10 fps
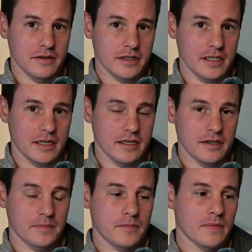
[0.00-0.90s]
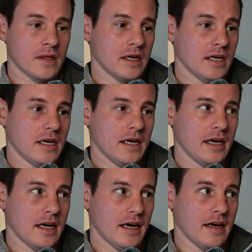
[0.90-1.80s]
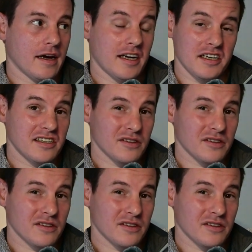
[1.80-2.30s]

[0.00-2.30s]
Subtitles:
United Kingdom. Actually,